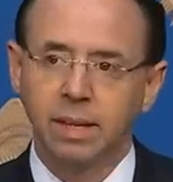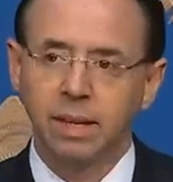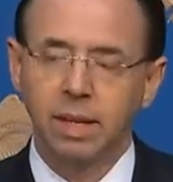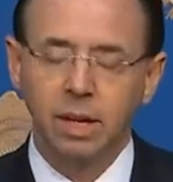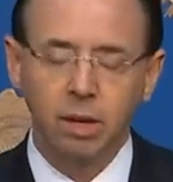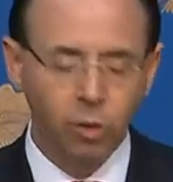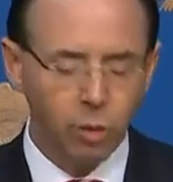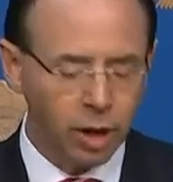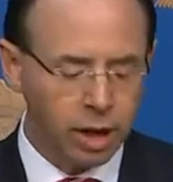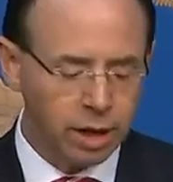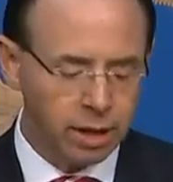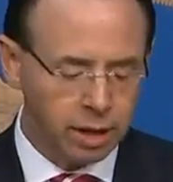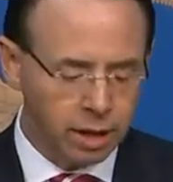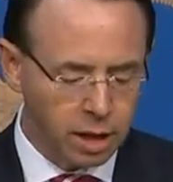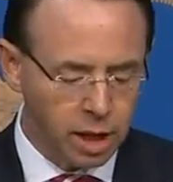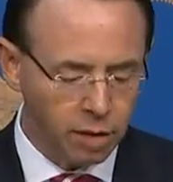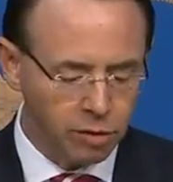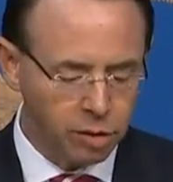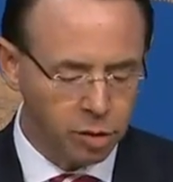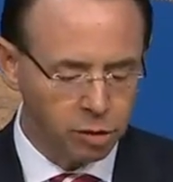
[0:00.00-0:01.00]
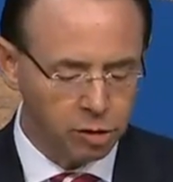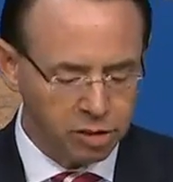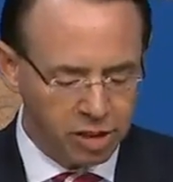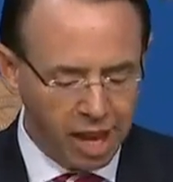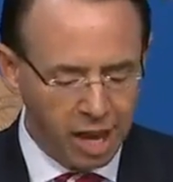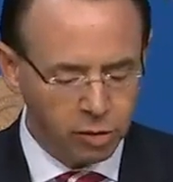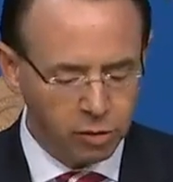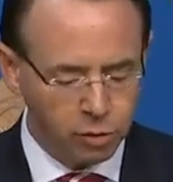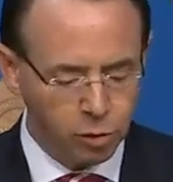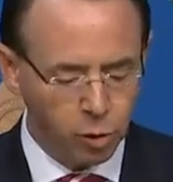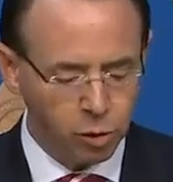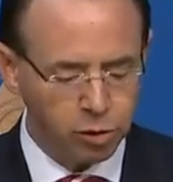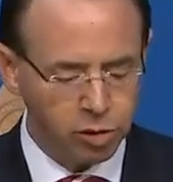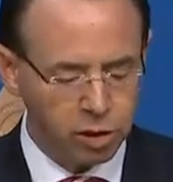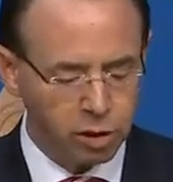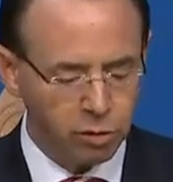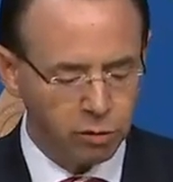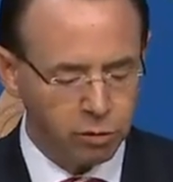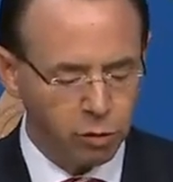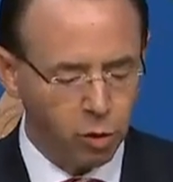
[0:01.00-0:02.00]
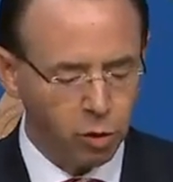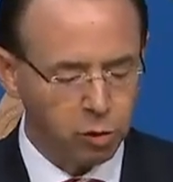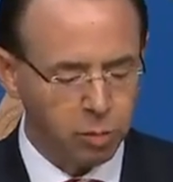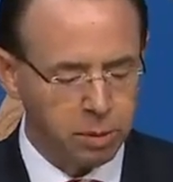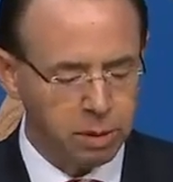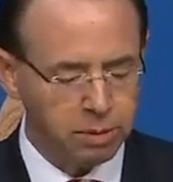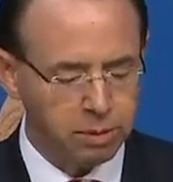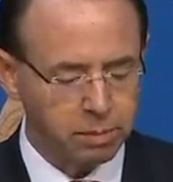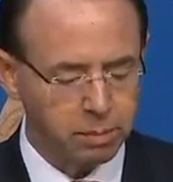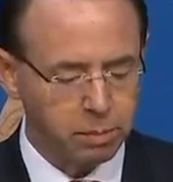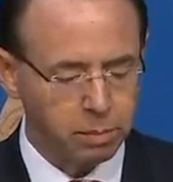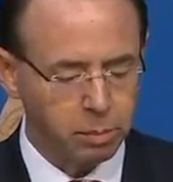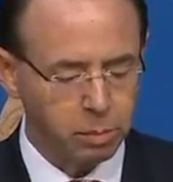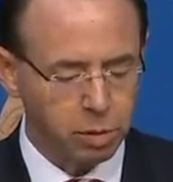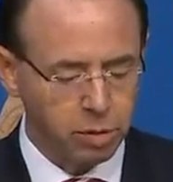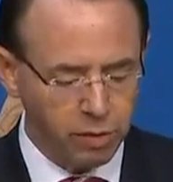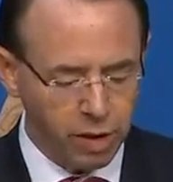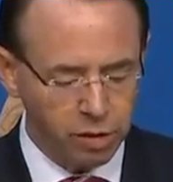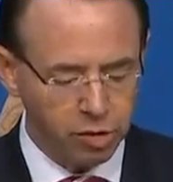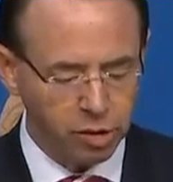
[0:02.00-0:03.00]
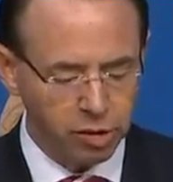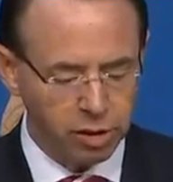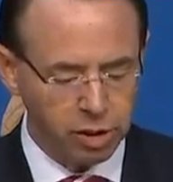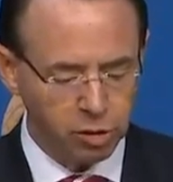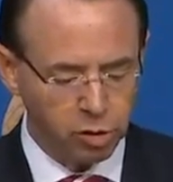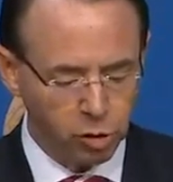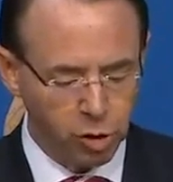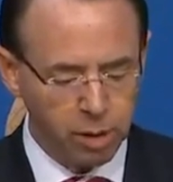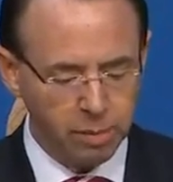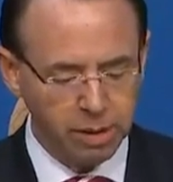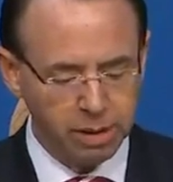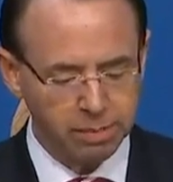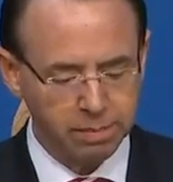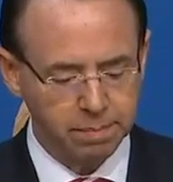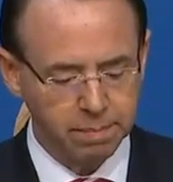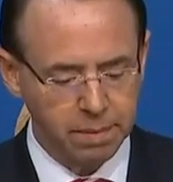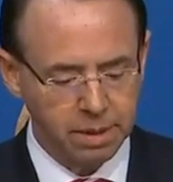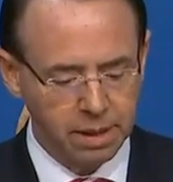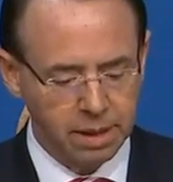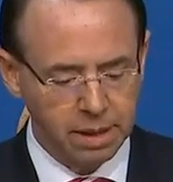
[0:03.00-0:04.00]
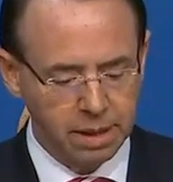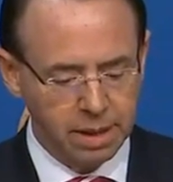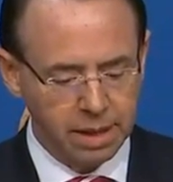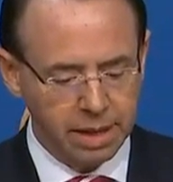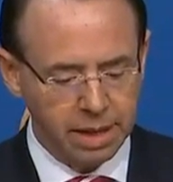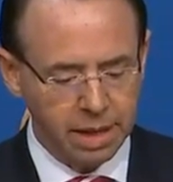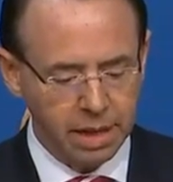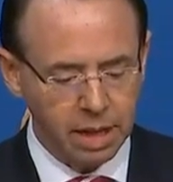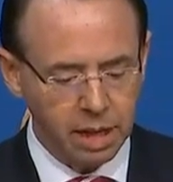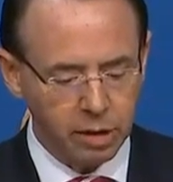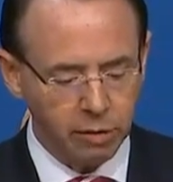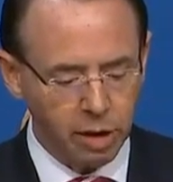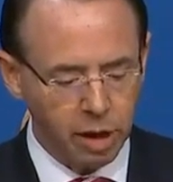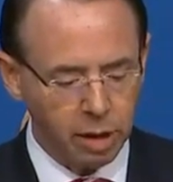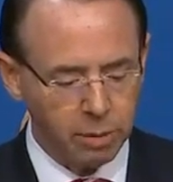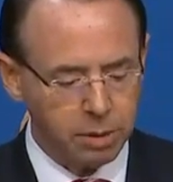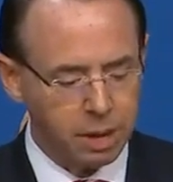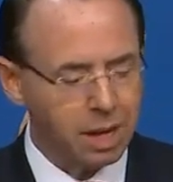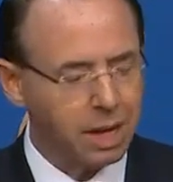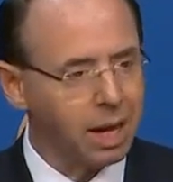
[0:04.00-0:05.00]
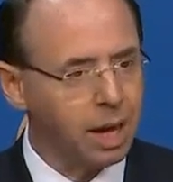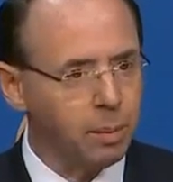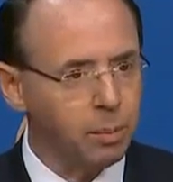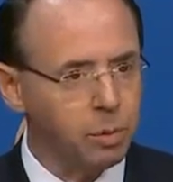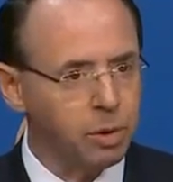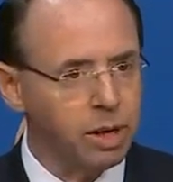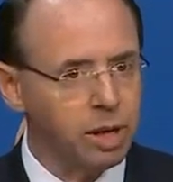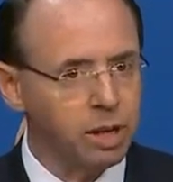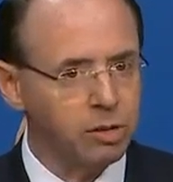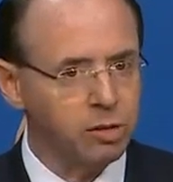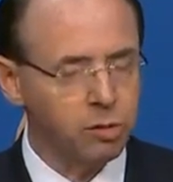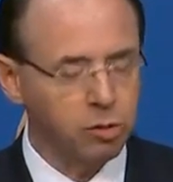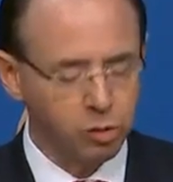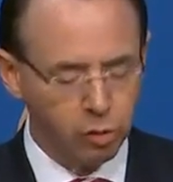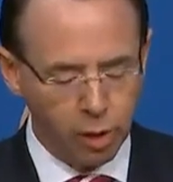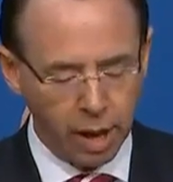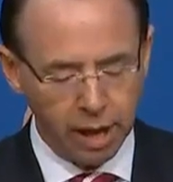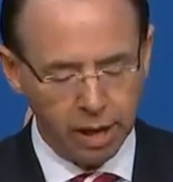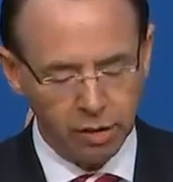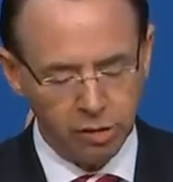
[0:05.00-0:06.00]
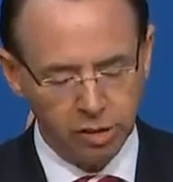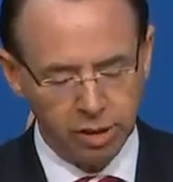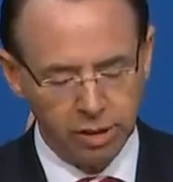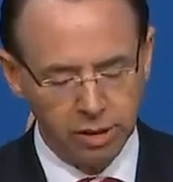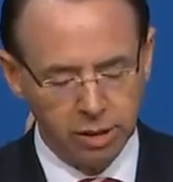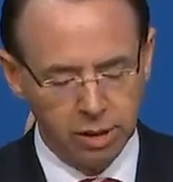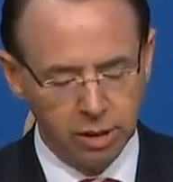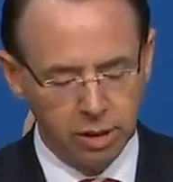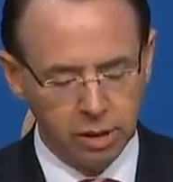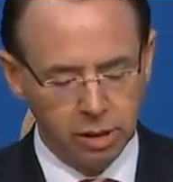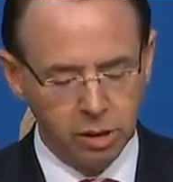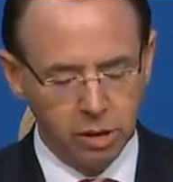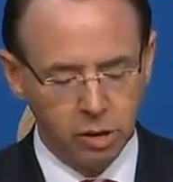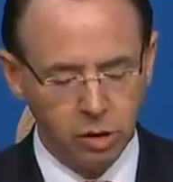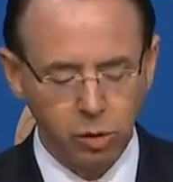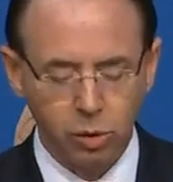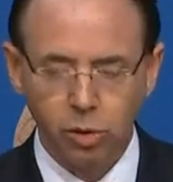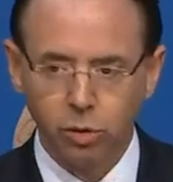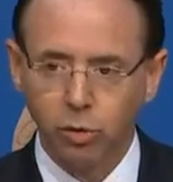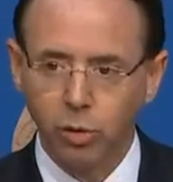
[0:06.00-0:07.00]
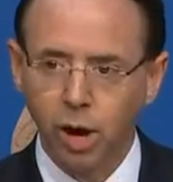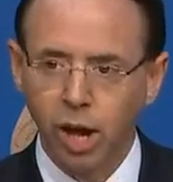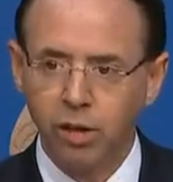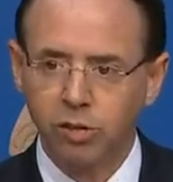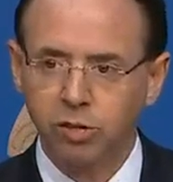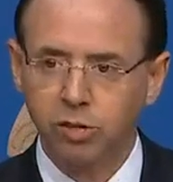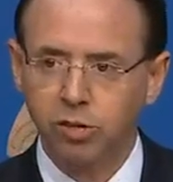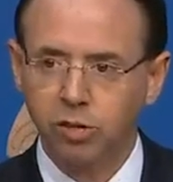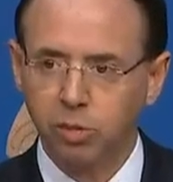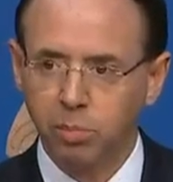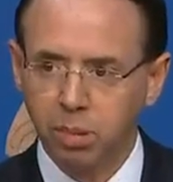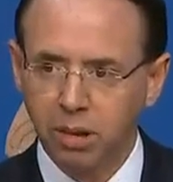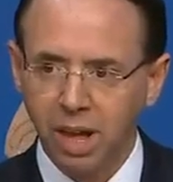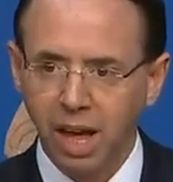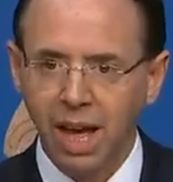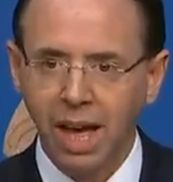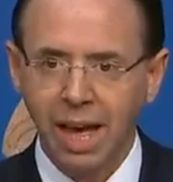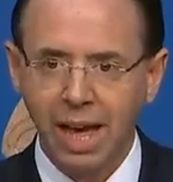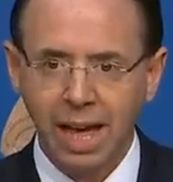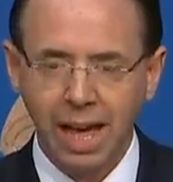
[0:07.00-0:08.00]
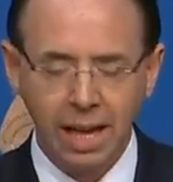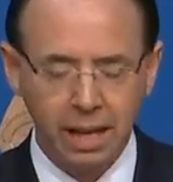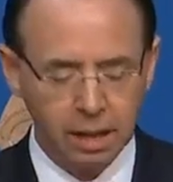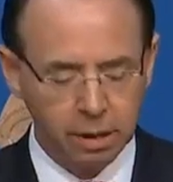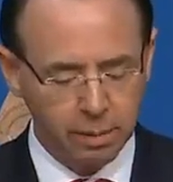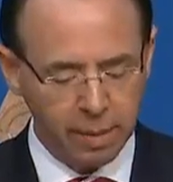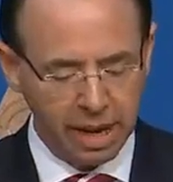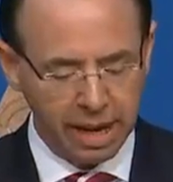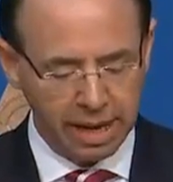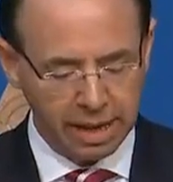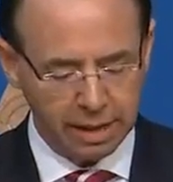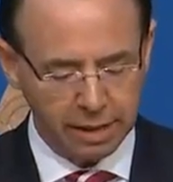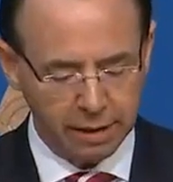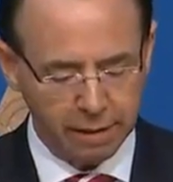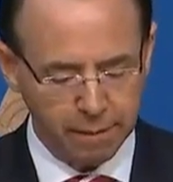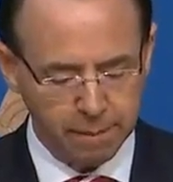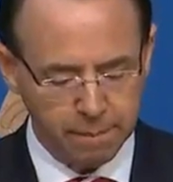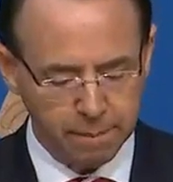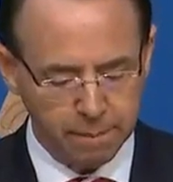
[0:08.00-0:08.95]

He created the governor's task force in enforcement, prevention, and treatment, and he developed a comprehensive strategy to address supply and demand.